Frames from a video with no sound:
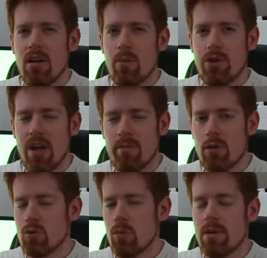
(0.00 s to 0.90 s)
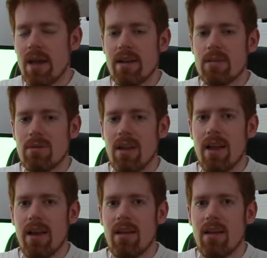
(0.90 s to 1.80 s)
when you have multiple players
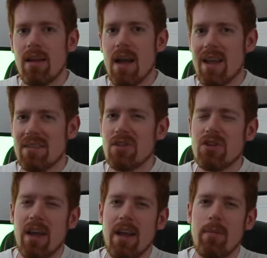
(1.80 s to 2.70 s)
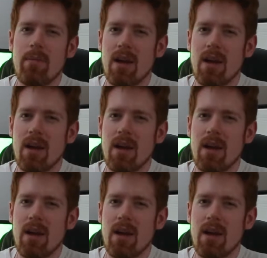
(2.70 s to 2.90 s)
playing, and that's a shame.